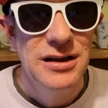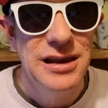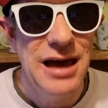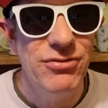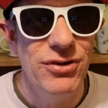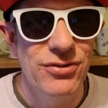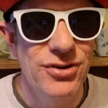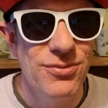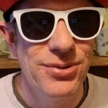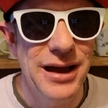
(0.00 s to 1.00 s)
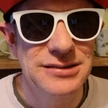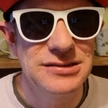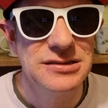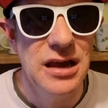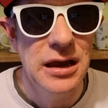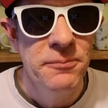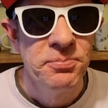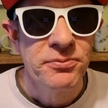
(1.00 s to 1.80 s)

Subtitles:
level of complexity.